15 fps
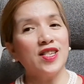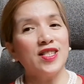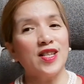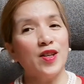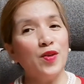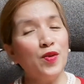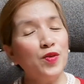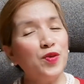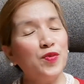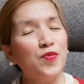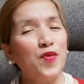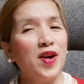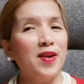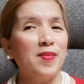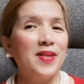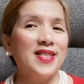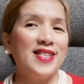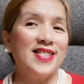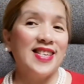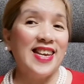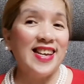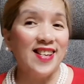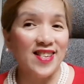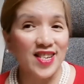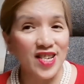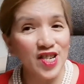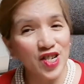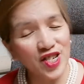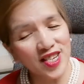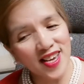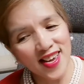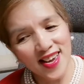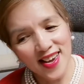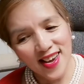It's an old one, but it's English.